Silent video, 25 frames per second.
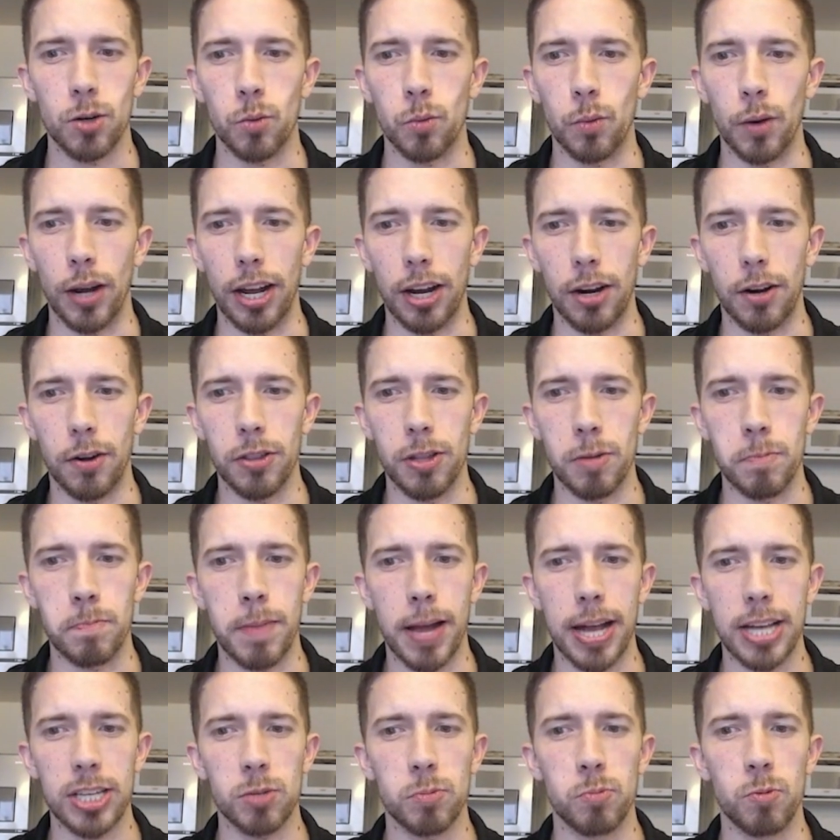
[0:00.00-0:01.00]
Well, the
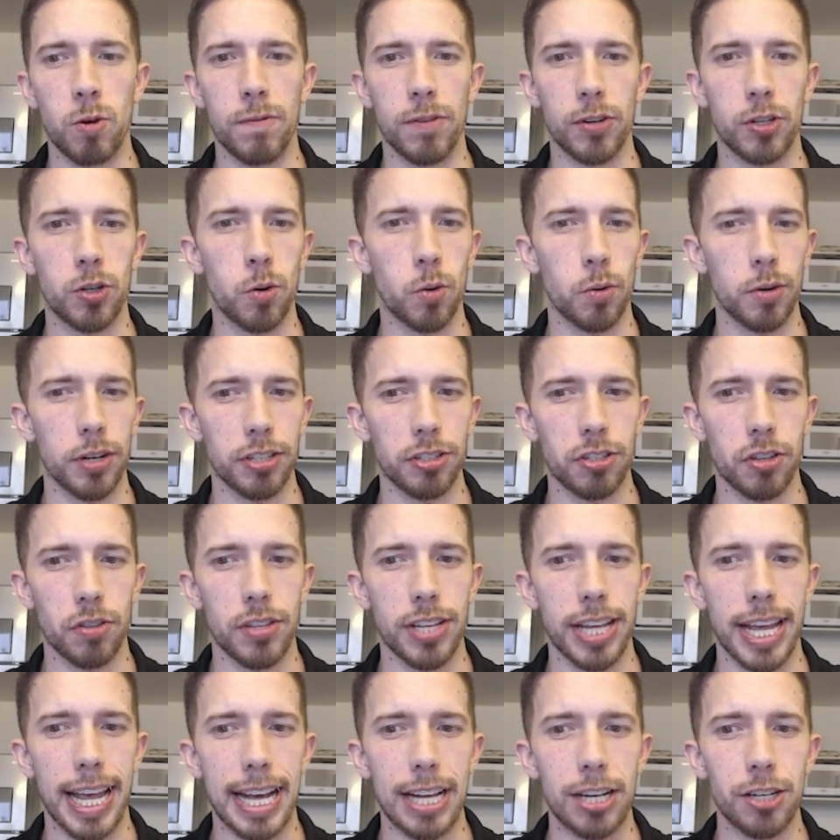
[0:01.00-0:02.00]
best move according to
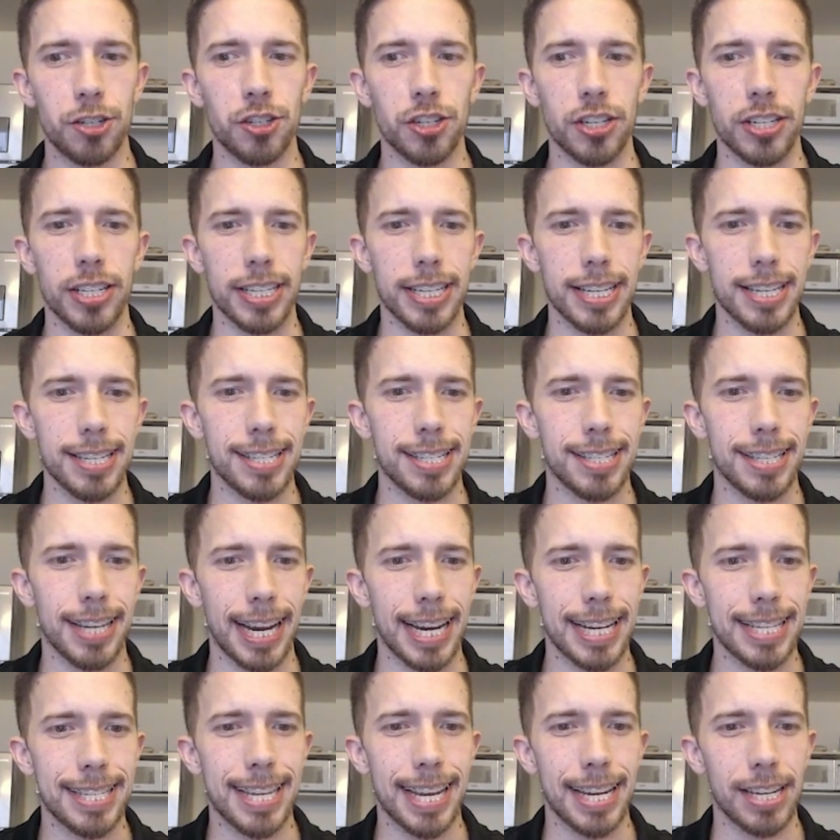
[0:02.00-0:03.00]
the engine is
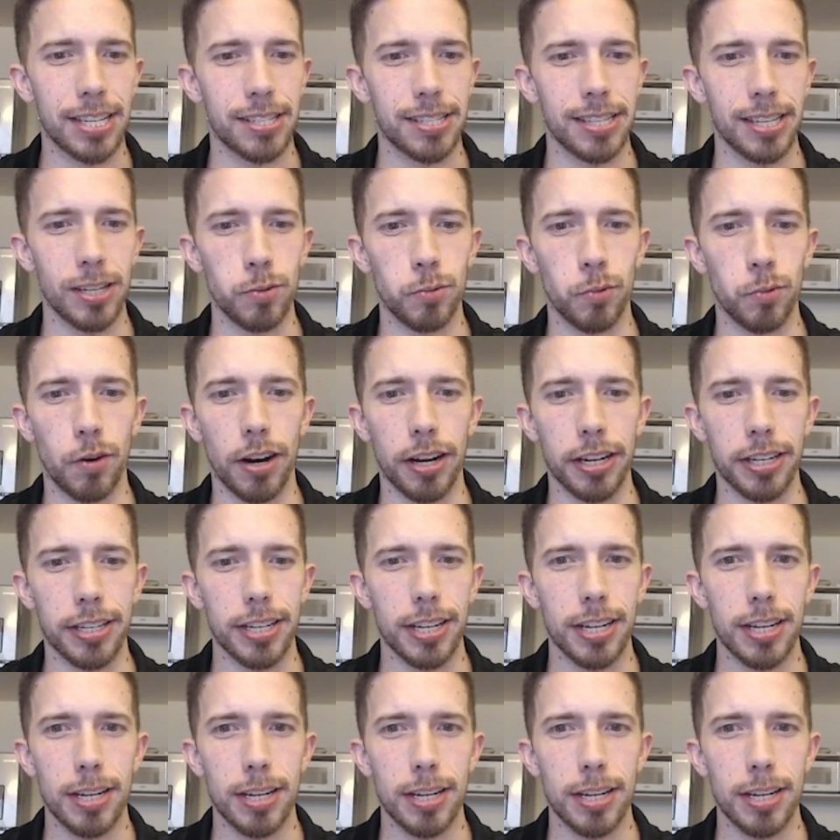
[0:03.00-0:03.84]
knight takes c1,